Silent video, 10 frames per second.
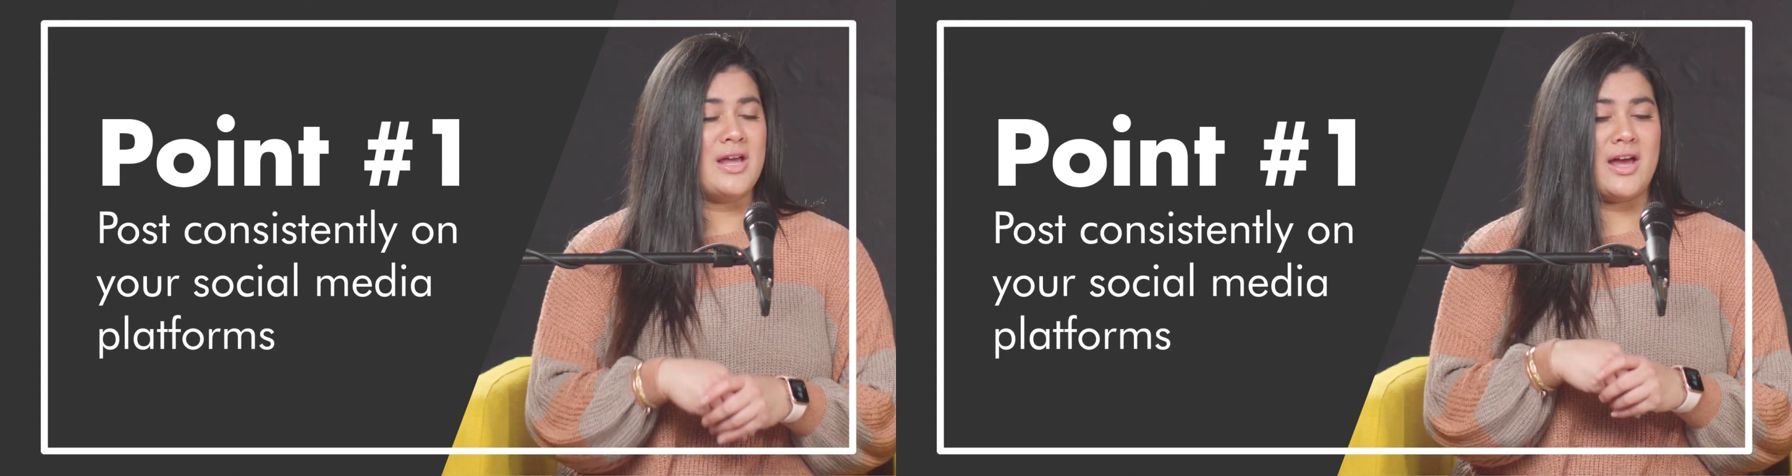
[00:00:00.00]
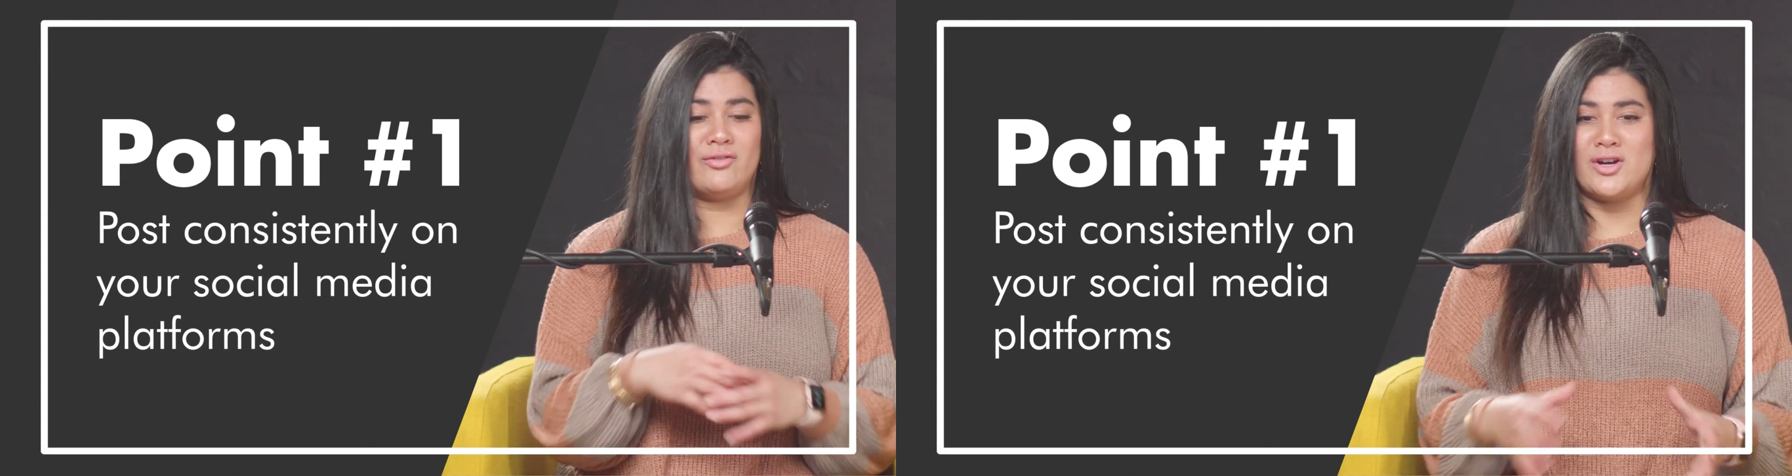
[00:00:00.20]

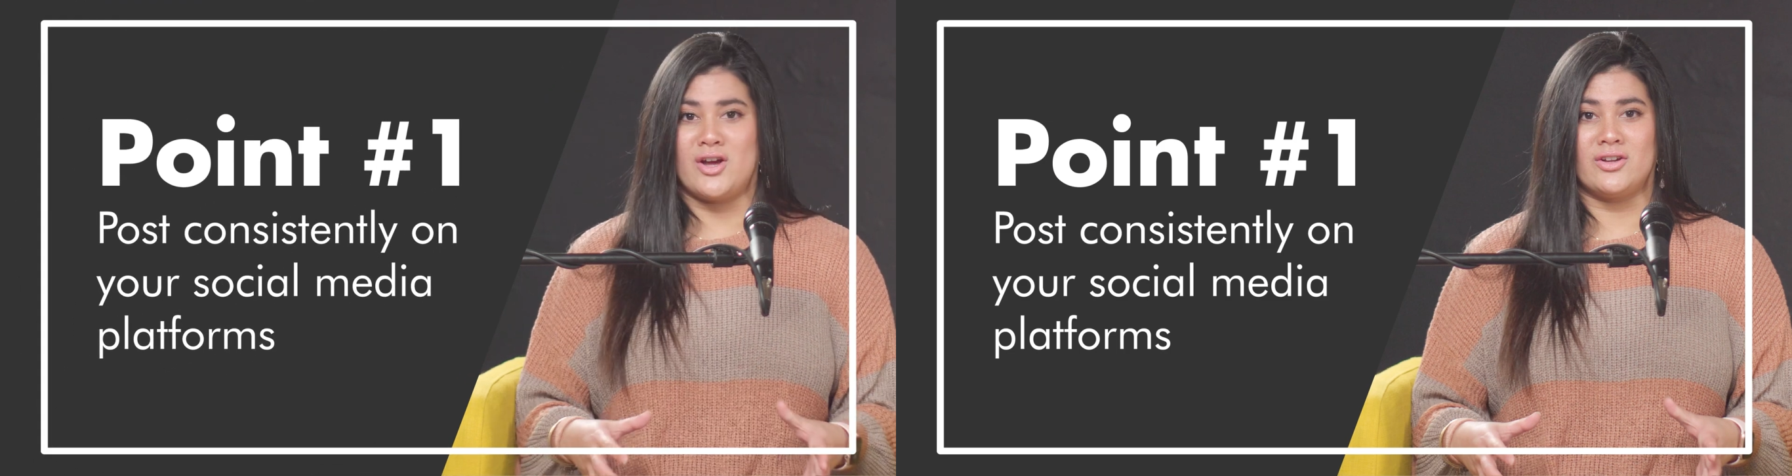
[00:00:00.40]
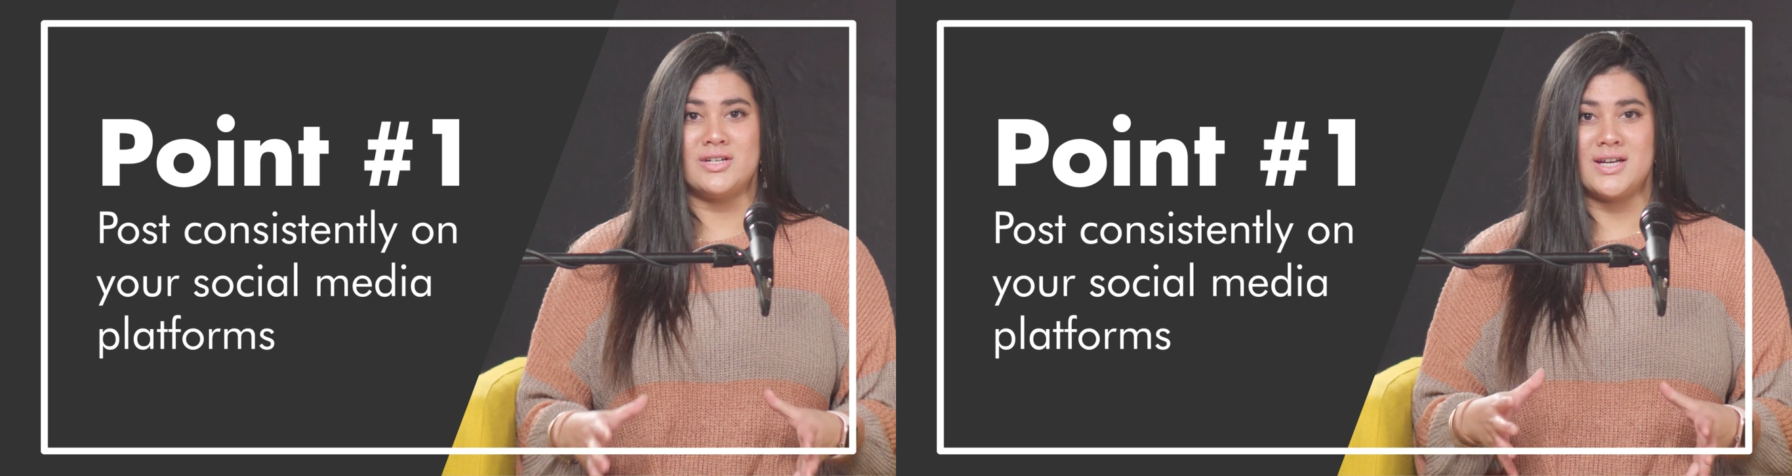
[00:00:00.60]
every
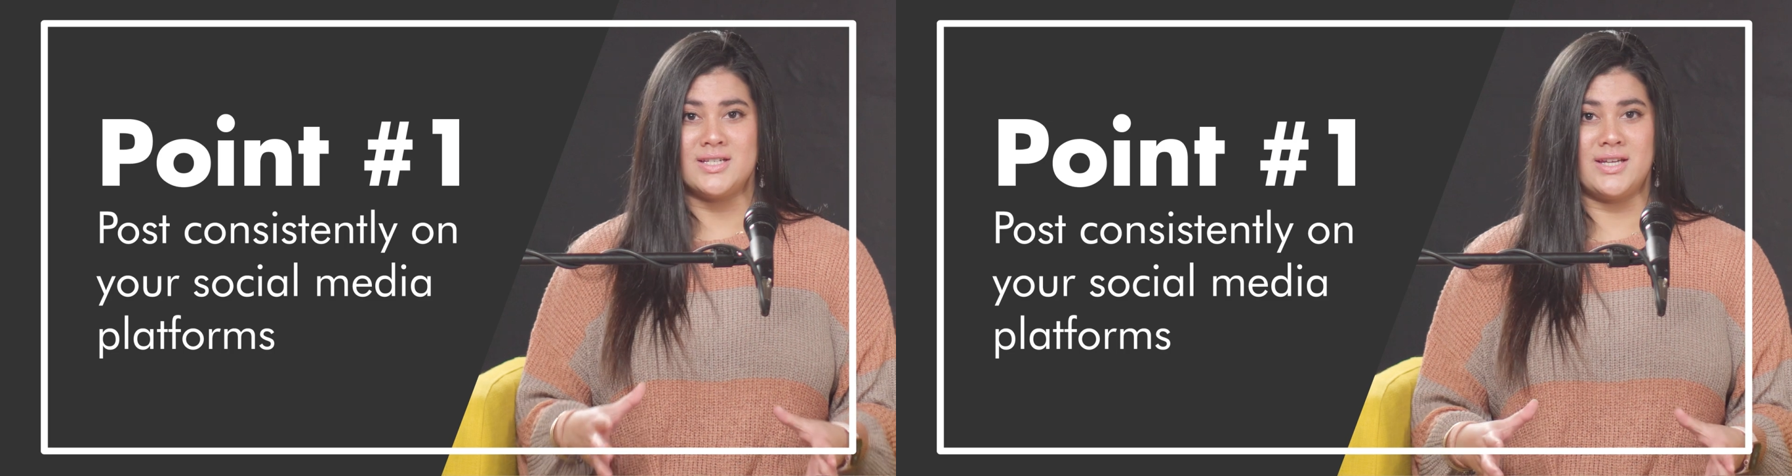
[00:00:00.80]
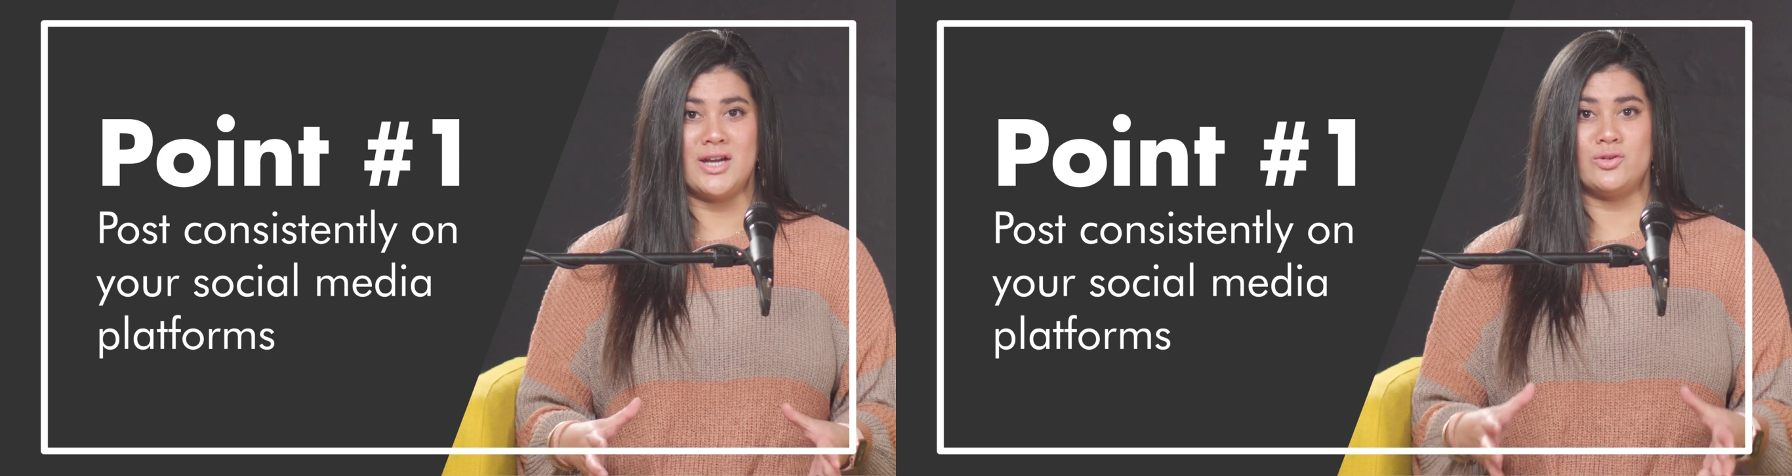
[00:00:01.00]
other day
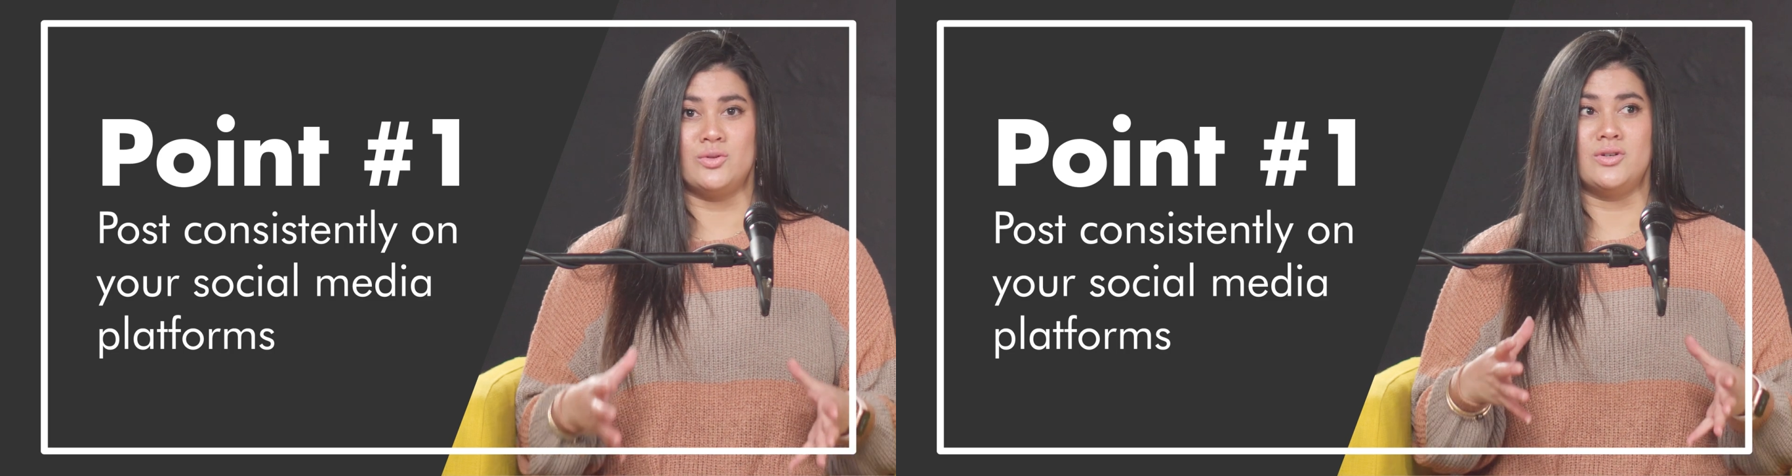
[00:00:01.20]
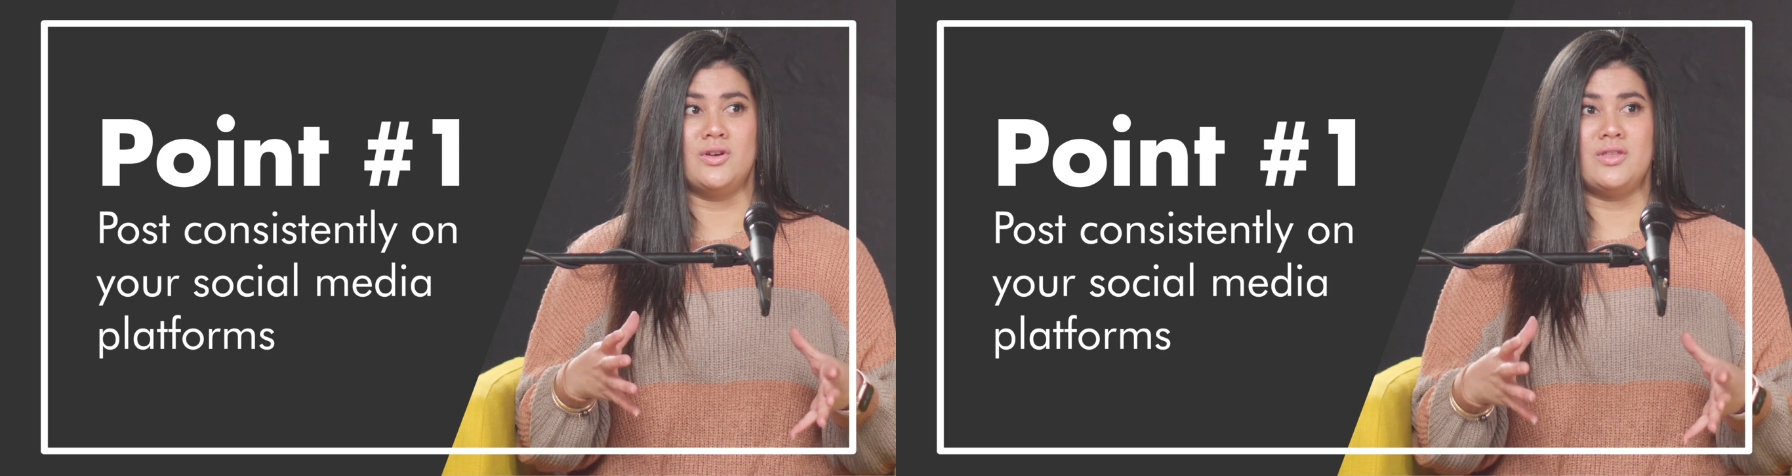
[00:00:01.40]
schedule